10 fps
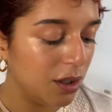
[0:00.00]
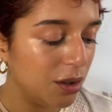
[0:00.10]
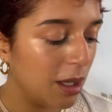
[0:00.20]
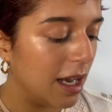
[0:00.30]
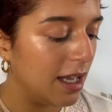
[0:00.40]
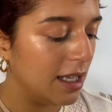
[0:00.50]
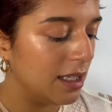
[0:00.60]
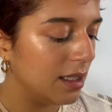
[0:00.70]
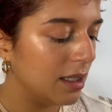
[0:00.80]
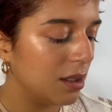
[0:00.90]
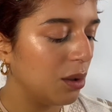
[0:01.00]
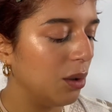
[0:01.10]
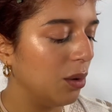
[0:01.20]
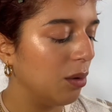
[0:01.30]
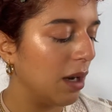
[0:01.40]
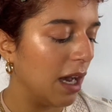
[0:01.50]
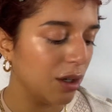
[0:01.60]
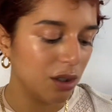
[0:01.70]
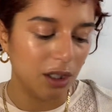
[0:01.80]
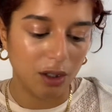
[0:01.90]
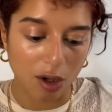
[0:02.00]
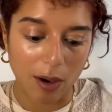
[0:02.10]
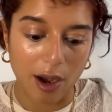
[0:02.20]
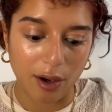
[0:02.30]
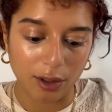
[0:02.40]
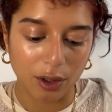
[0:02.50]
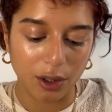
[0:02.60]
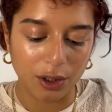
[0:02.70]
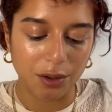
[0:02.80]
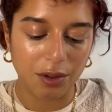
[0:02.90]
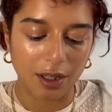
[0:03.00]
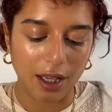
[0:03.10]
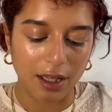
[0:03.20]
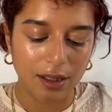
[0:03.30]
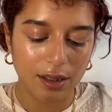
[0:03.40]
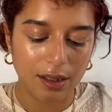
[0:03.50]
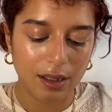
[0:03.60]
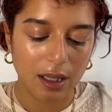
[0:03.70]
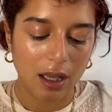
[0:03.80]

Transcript: to do that is to actually go out and learn new things,